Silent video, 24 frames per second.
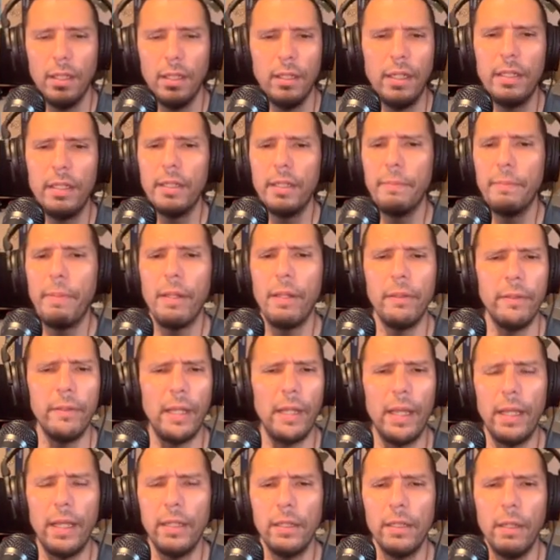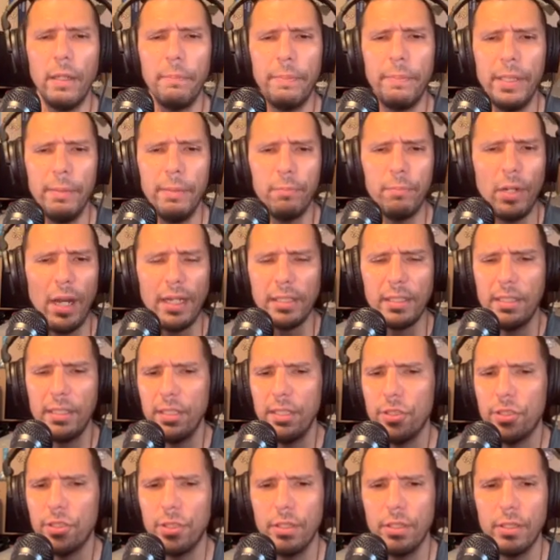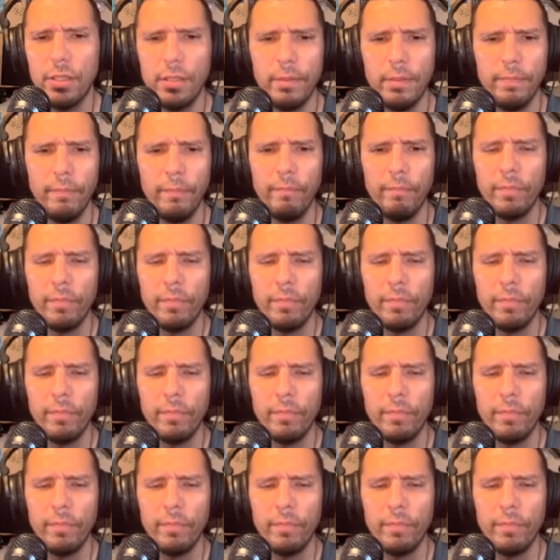NLP practitioner